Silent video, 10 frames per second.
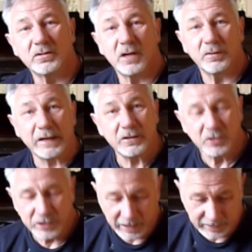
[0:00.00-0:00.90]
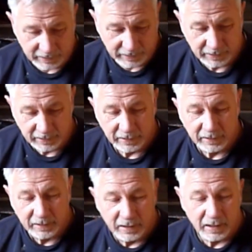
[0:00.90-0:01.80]
no need just yet.
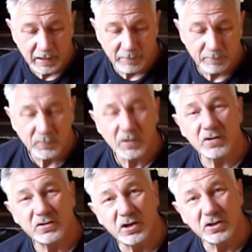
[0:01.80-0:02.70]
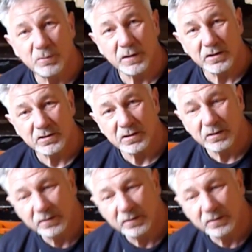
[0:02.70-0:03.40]
Got Saoirse with us